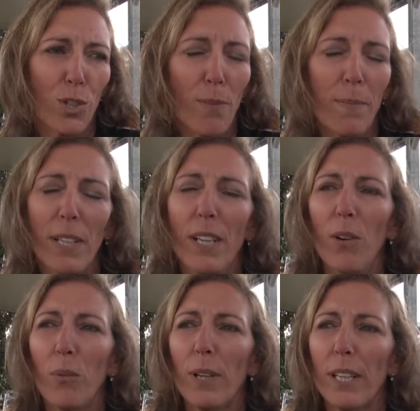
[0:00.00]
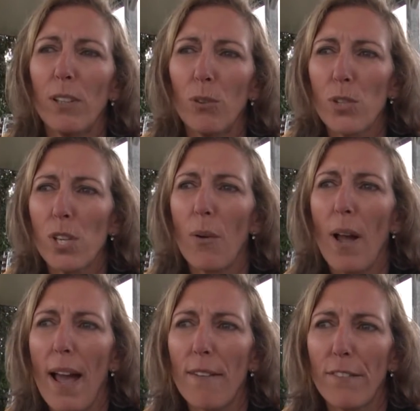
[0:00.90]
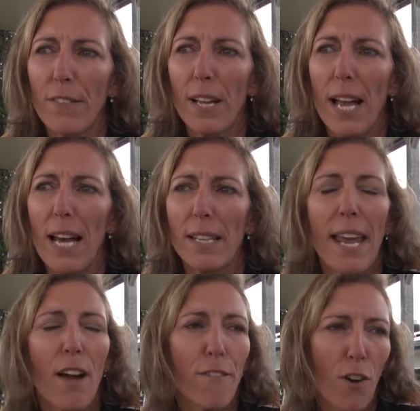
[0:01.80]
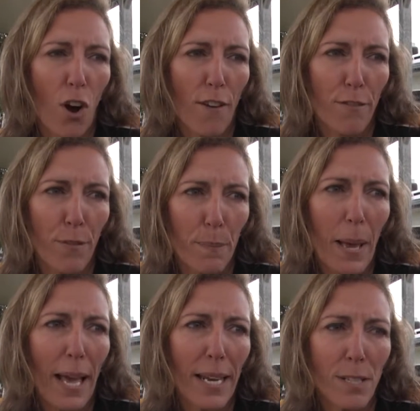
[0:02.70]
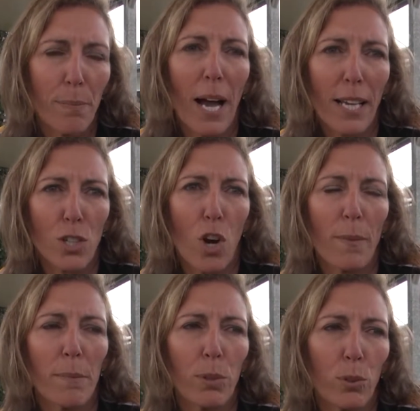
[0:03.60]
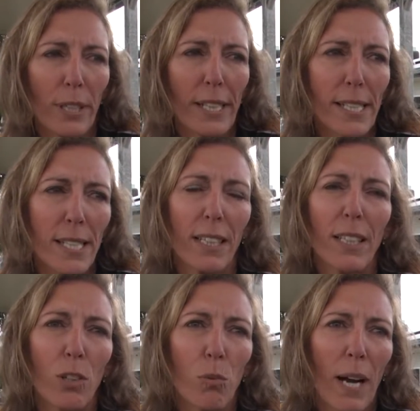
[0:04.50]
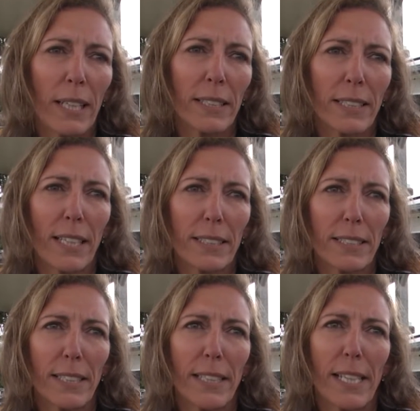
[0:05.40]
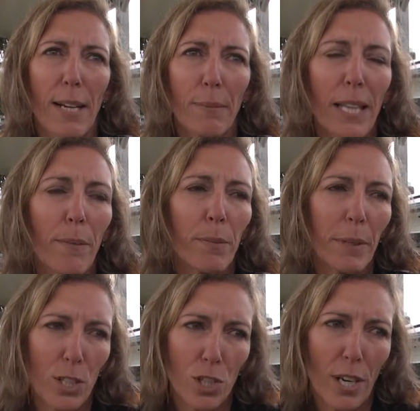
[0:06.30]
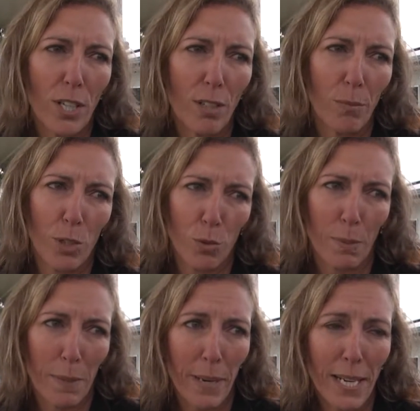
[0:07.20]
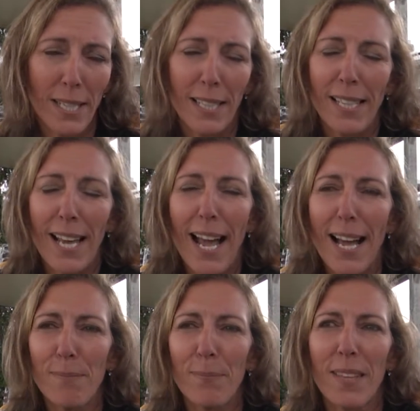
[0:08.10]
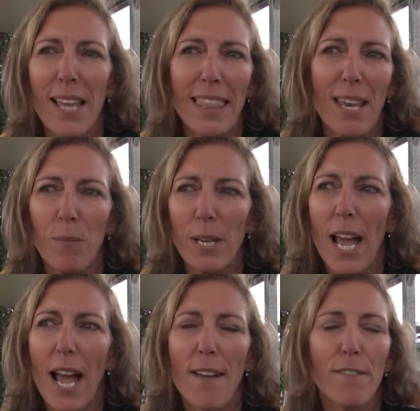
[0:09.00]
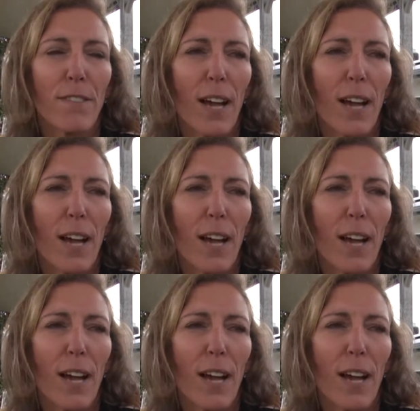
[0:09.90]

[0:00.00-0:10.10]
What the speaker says: job. We also have now 5 paid part-time employees. One does the club administration, which would be me, and then we have